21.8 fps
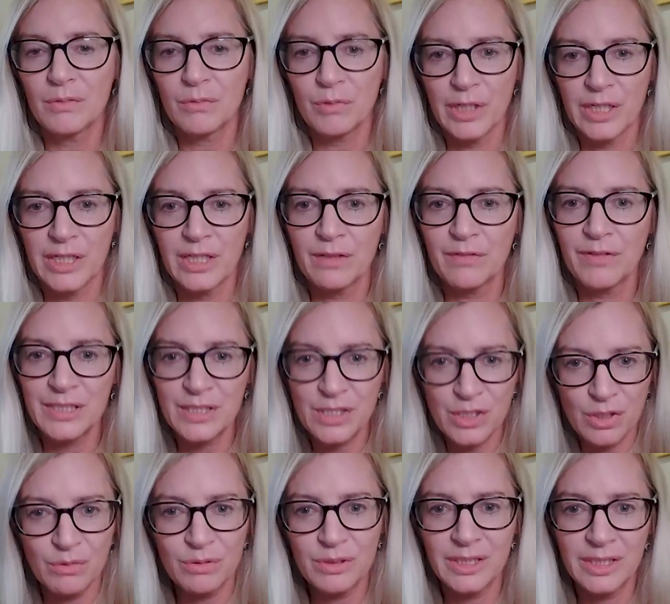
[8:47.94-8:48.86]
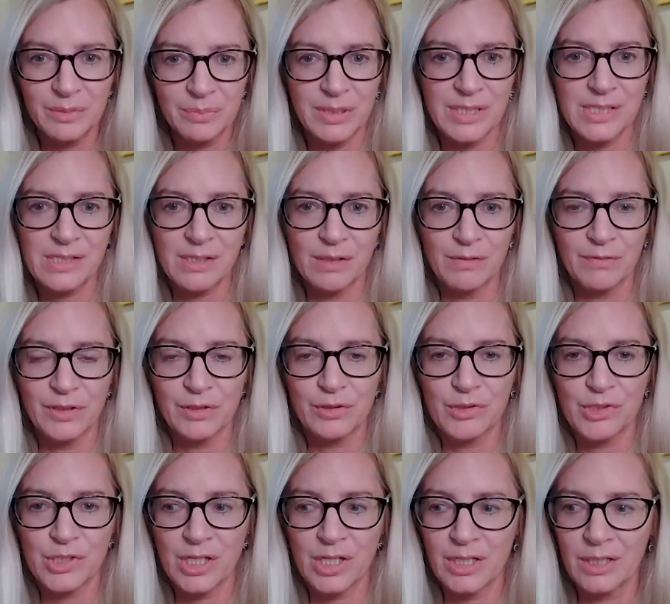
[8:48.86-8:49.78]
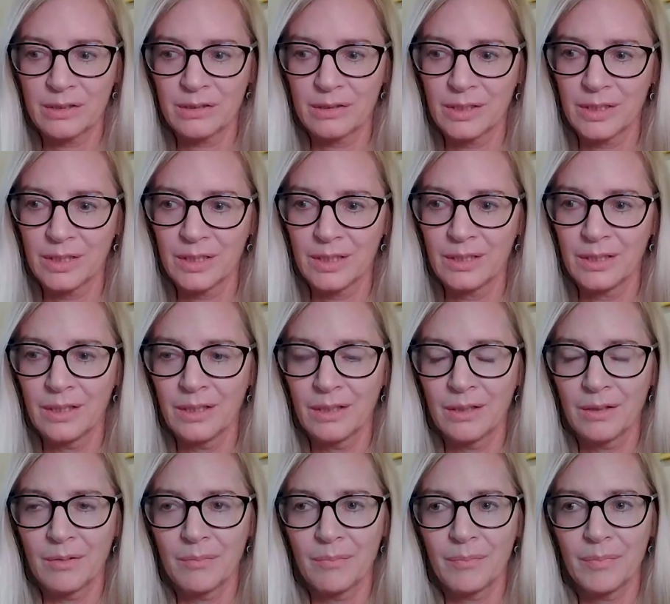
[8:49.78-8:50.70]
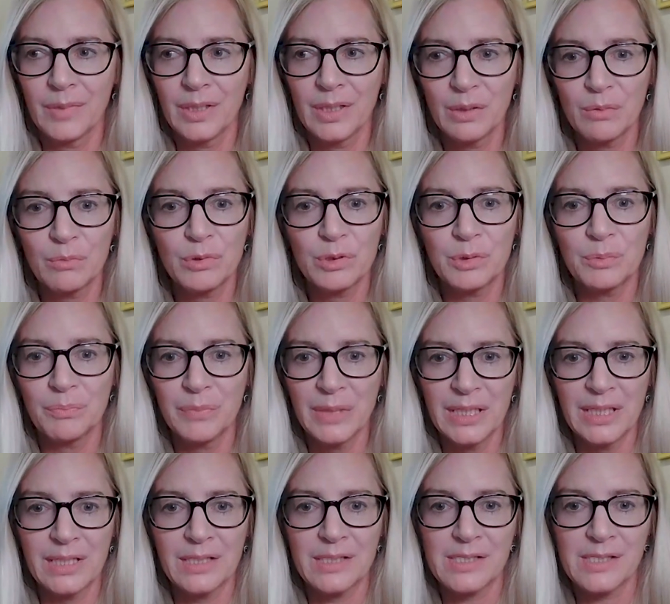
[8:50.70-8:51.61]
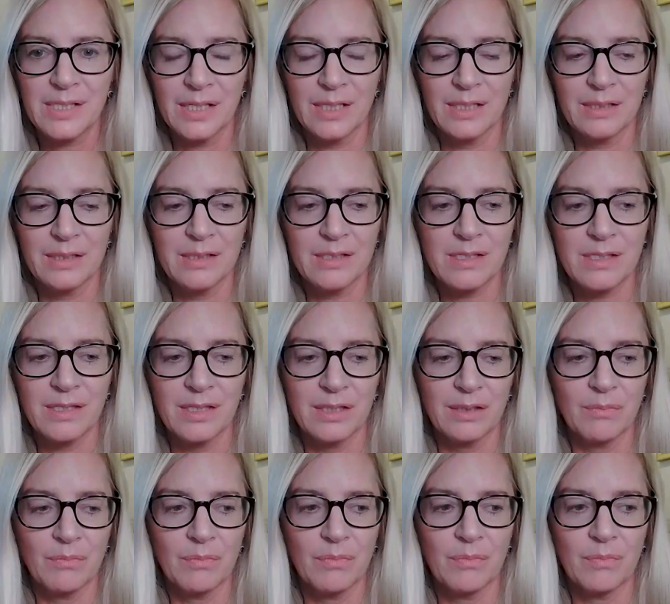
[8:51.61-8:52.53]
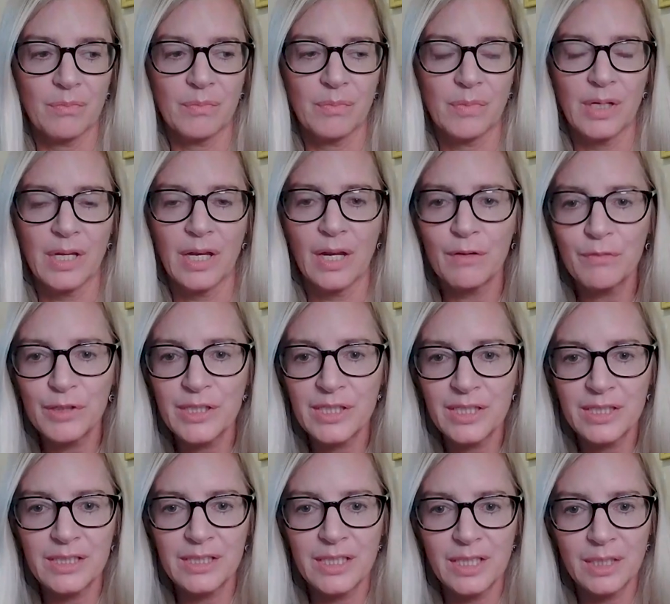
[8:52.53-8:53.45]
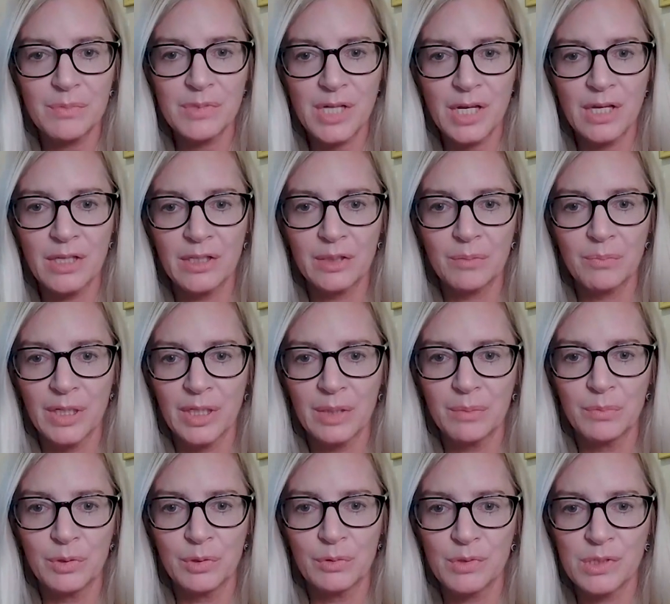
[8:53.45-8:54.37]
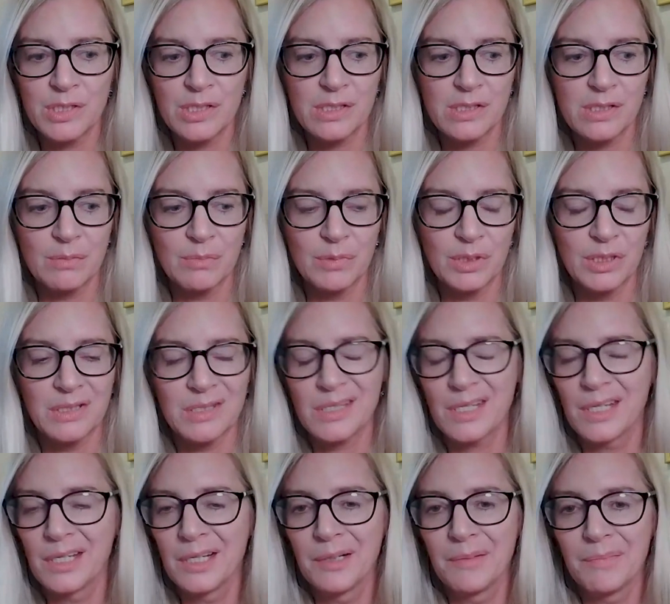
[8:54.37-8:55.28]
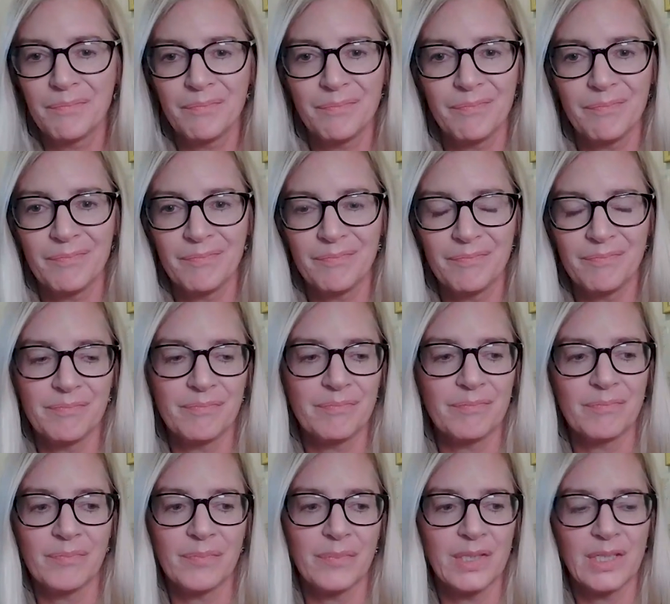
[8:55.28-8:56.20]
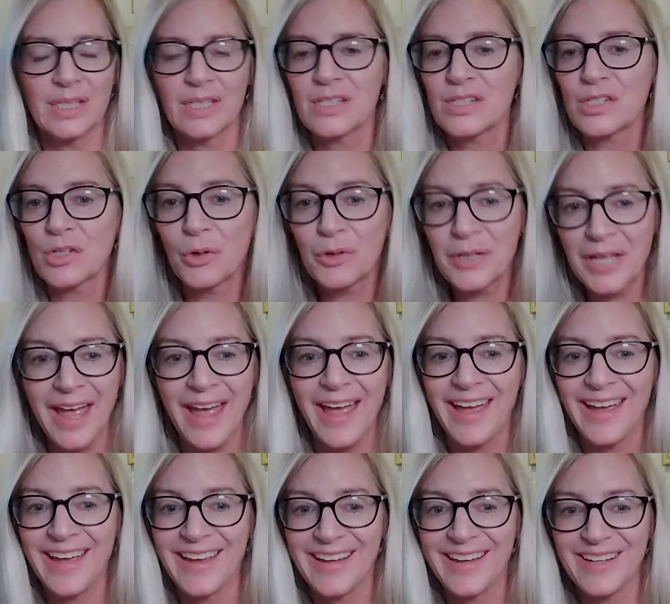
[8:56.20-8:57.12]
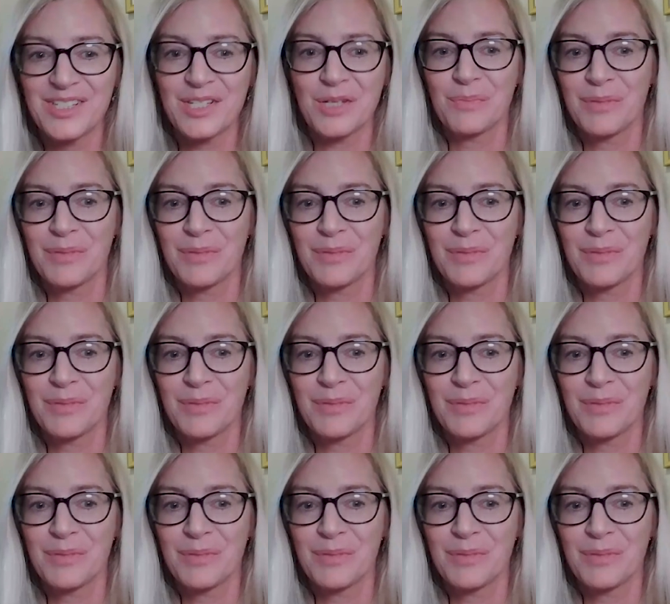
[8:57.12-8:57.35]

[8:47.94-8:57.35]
Right? If I don't like myself energetically, it would make sense that everything that I'm telling my immune system is, it's okay to